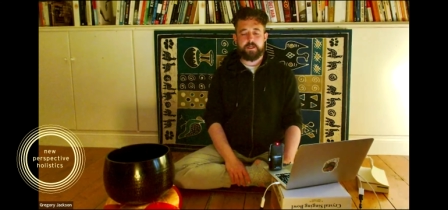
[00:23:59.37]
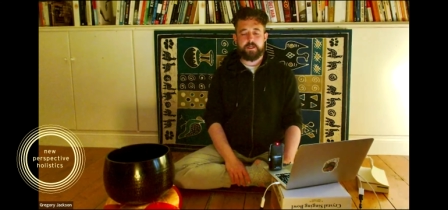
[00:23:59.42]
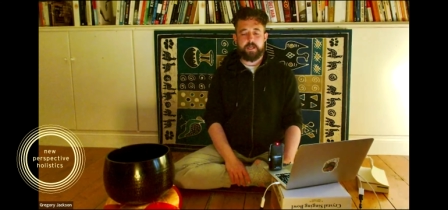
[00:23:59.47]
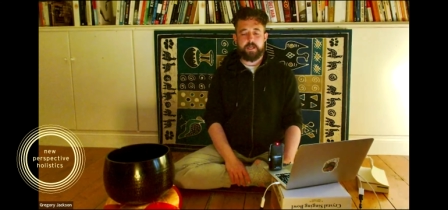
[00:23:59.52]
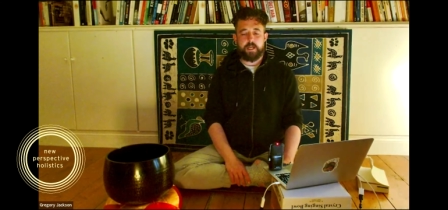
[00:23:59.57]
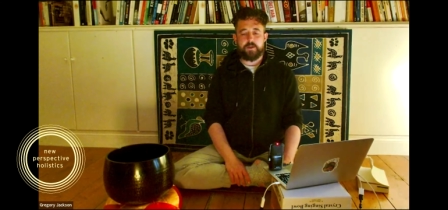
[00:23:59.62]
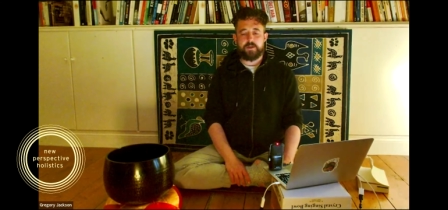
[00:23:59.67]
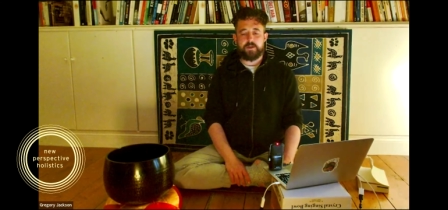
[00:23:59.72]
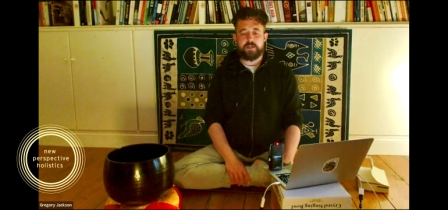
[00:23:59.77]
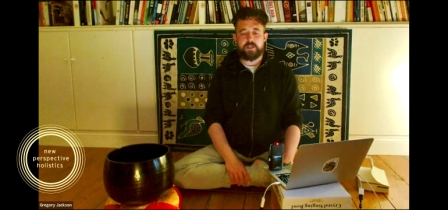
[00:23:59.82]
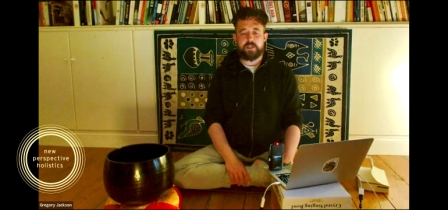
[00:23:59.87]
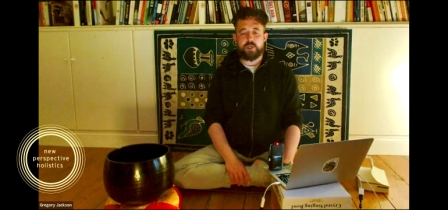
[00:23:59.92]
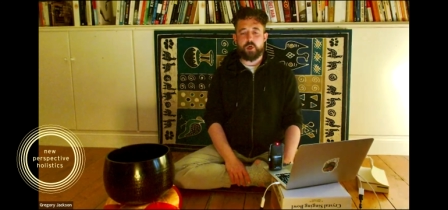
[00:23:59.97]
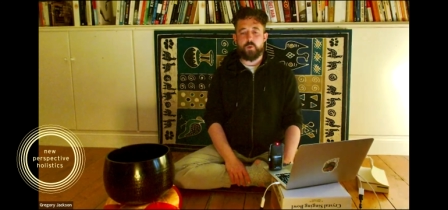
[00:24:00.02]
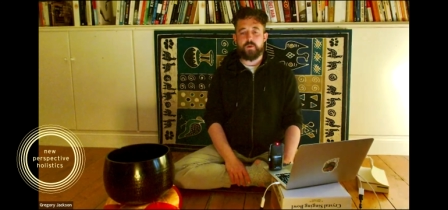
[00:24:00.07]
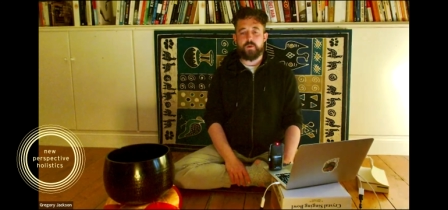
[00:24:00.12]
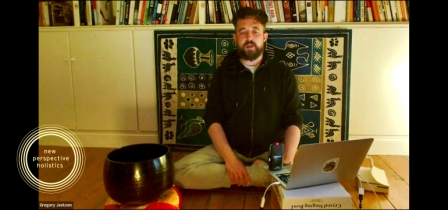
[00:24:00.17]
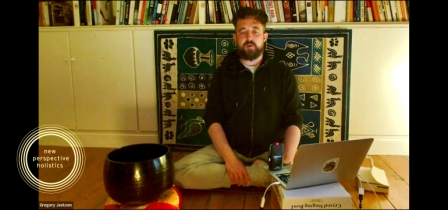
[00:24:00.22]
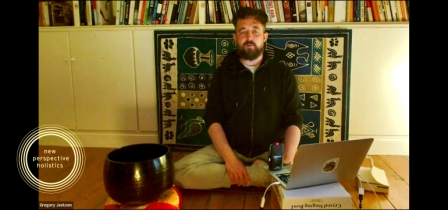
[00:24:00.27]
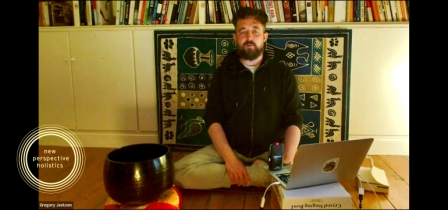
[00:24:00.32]
There's so
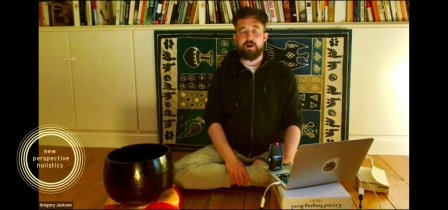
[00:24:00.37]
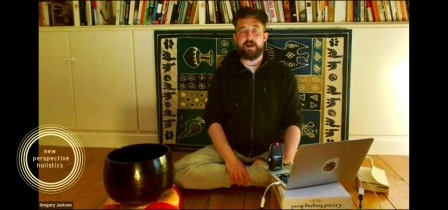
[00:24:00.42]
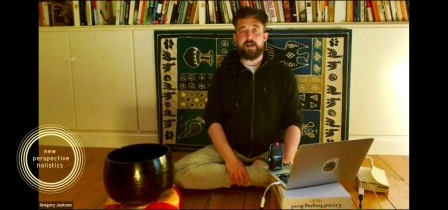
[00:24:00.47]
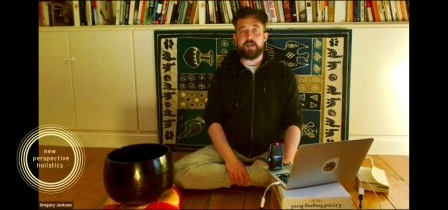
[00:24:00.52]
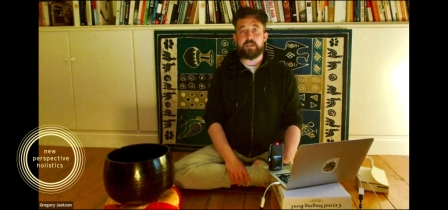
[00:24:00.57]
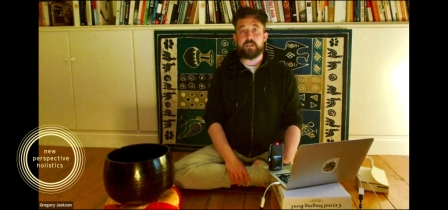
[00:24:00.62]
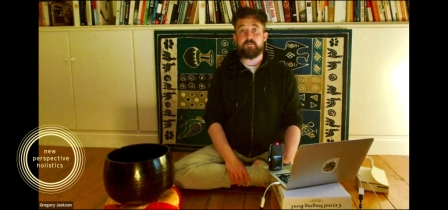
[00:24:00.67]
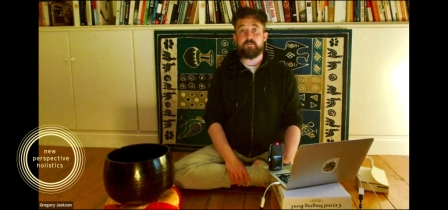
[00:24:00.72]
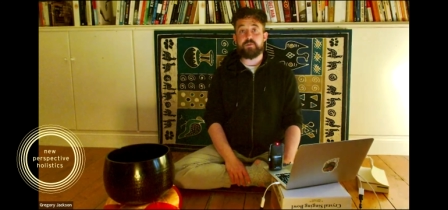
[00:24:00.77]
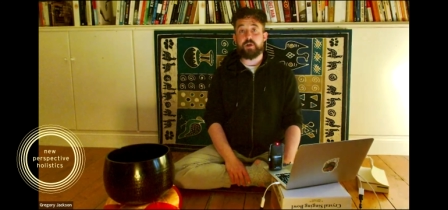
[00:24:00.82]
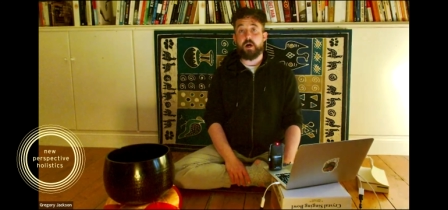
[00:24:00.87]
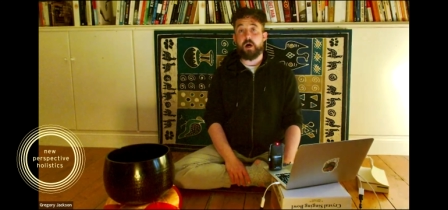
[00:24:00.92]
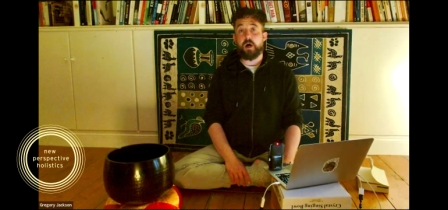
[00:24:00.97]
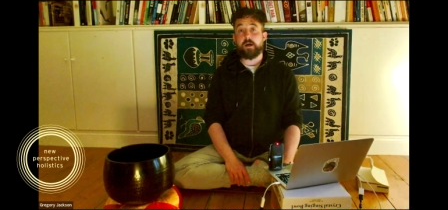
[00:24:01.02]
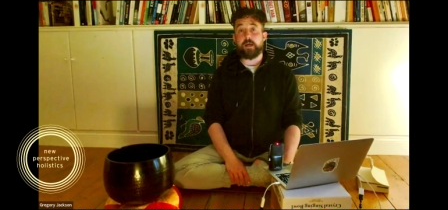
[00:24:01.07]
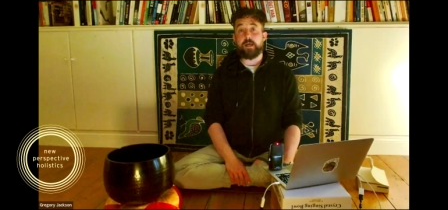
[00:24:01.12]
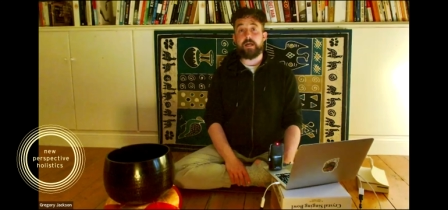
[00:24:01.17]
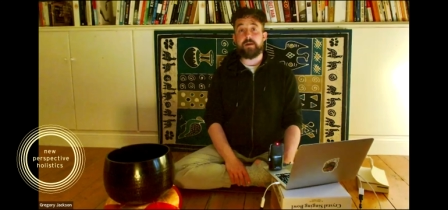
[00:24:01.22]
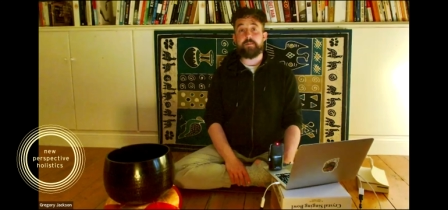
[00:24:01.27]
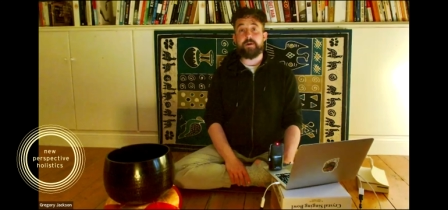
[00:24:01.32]
many ways of
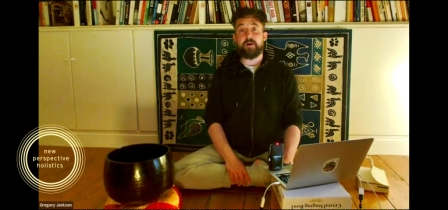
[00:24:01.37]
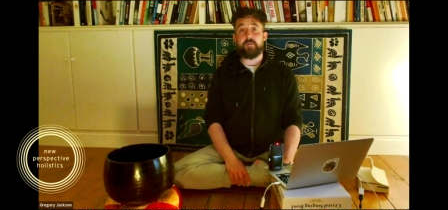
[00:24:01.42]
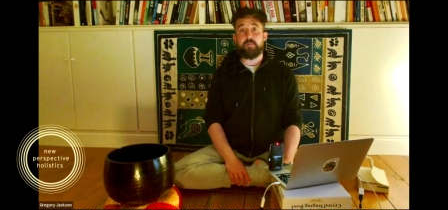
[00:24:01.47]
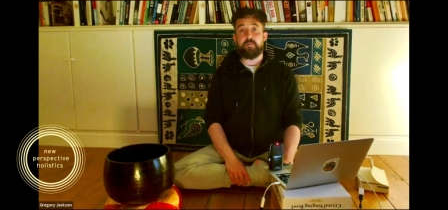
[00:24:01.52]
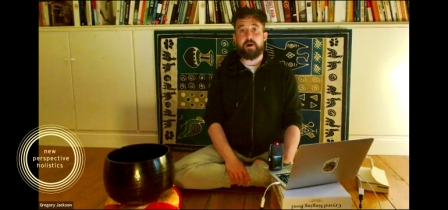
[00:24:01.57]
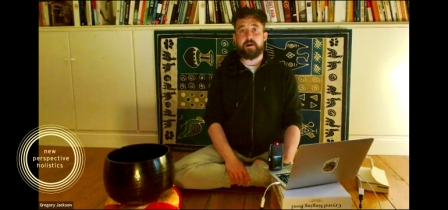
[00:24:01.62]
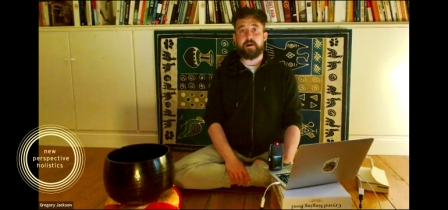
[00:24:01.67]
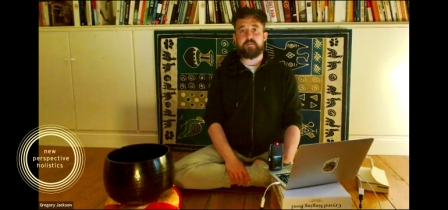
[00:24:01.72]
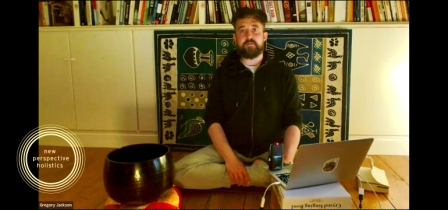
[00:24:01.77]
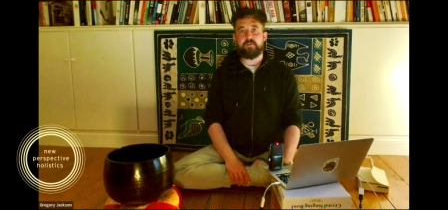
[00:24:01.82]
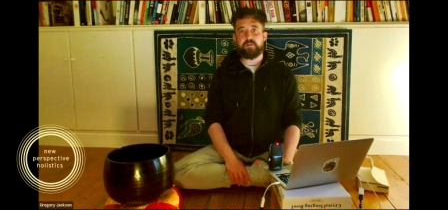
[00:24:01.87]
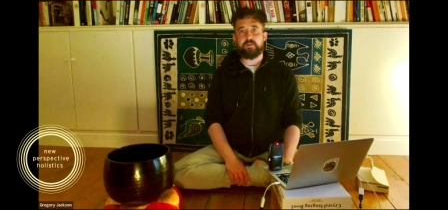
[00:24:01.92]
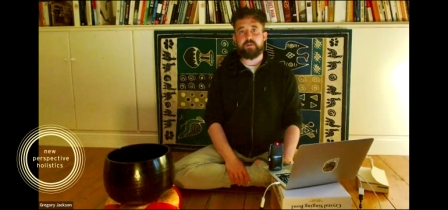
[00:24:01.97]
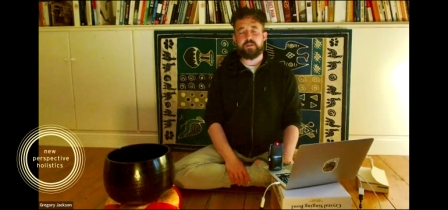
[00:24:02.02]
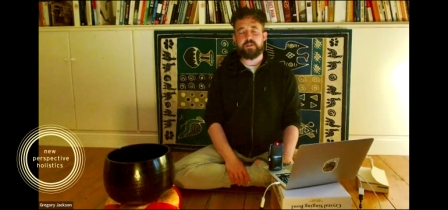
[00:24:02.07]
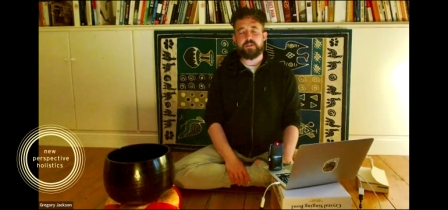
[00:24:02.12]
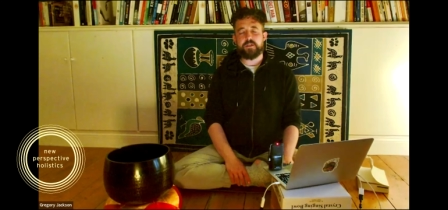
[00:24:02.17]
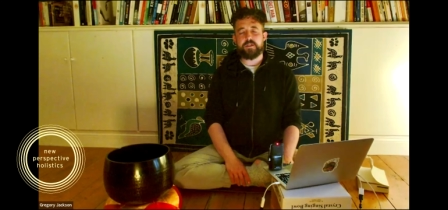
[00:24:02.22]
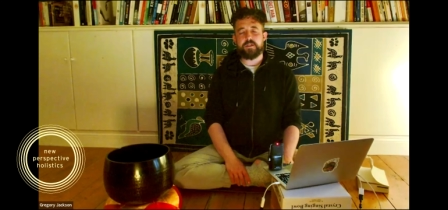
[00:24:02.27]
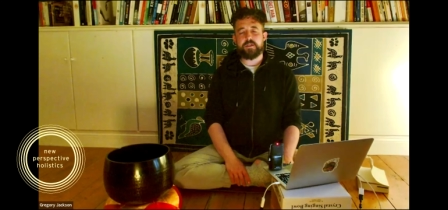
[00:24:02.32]
talking about
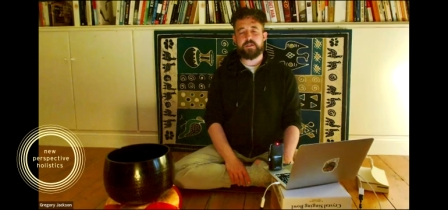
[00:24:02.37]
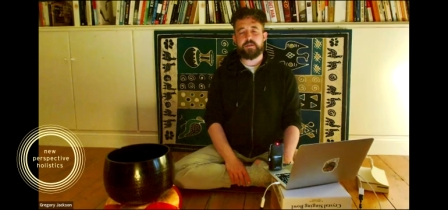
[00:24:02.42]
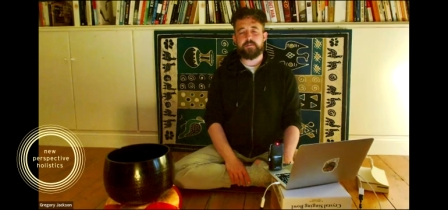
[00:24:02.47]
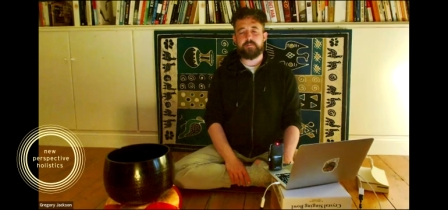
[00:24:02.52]
mindfulness.